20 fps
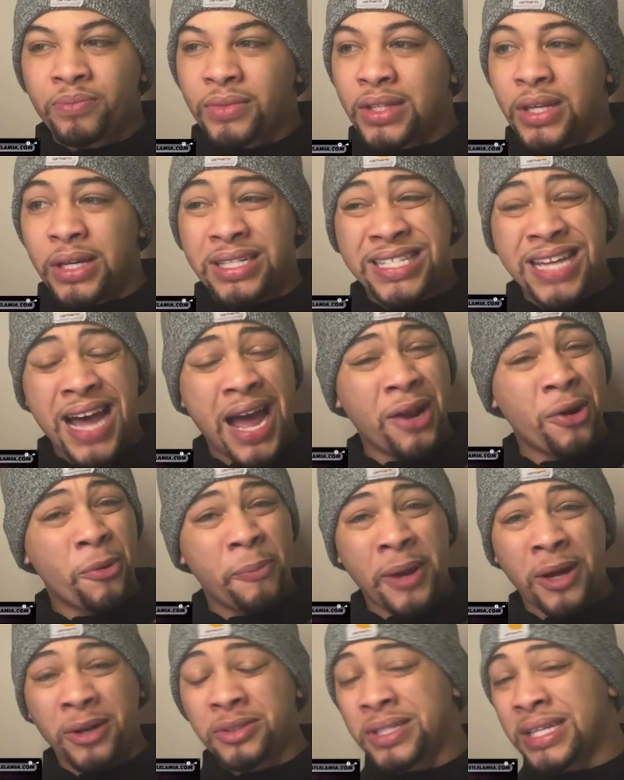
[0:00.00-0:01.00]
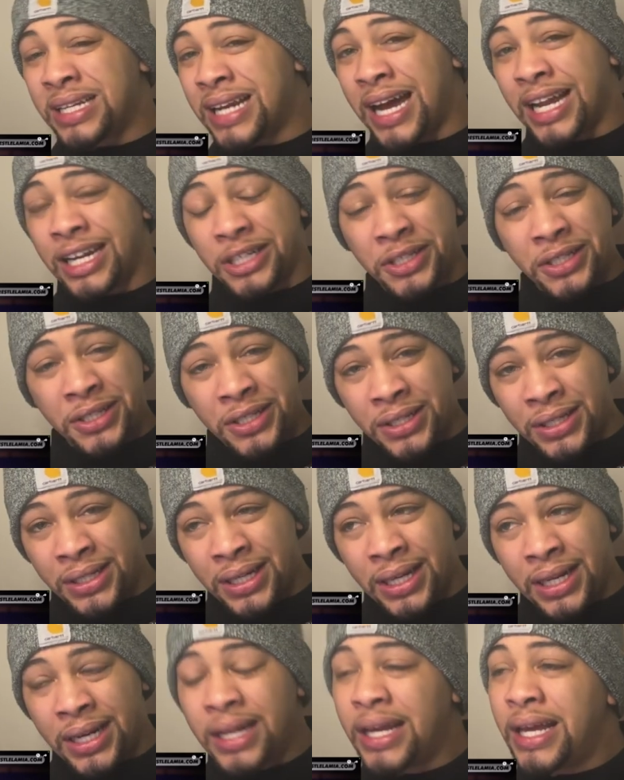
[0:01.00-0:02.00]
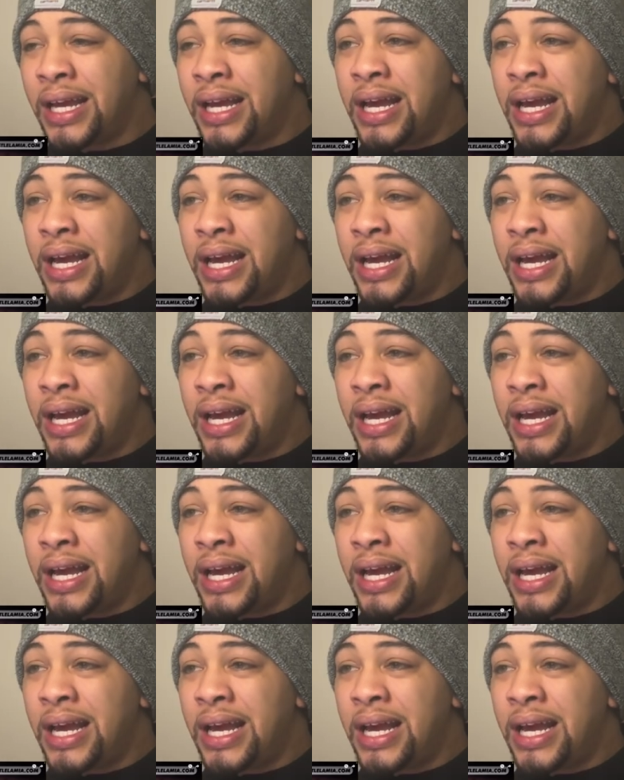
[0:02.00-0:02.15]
The title belt did not look good.